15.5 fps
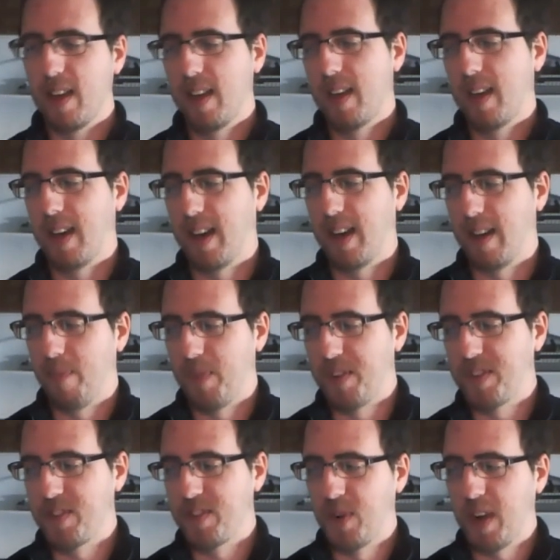Um,
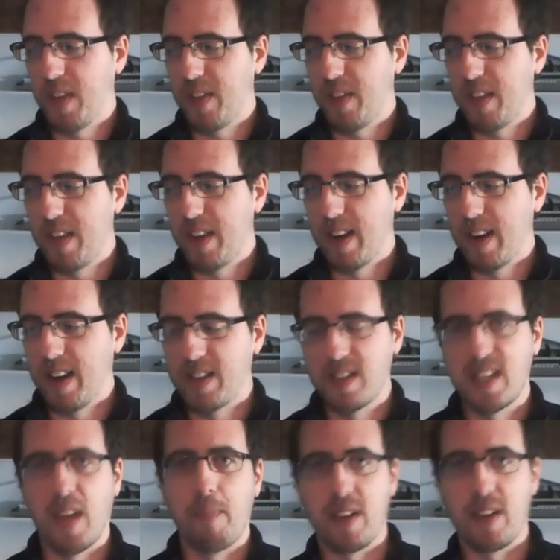this is really the uh, a
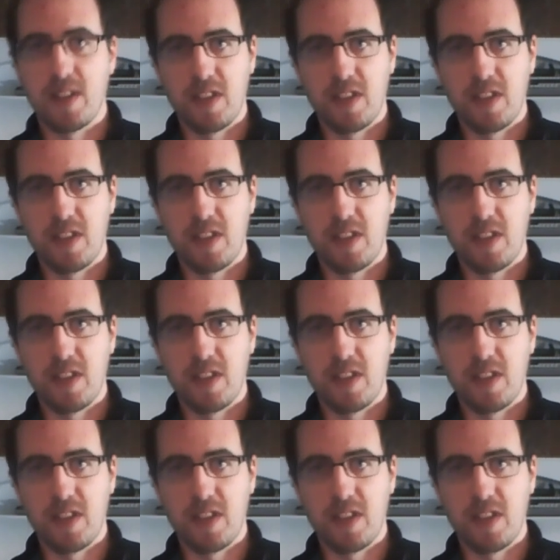stepping